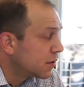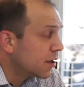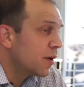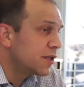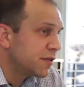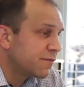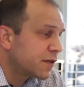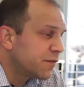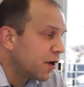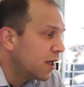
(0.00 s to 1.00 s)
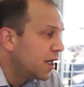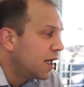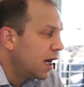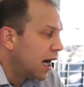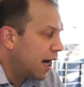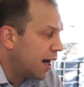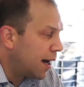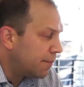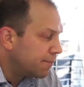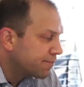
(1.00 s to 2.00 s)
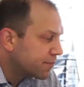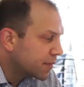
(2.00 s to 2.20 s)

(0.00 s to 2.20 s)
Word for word: Great question. First of all, um,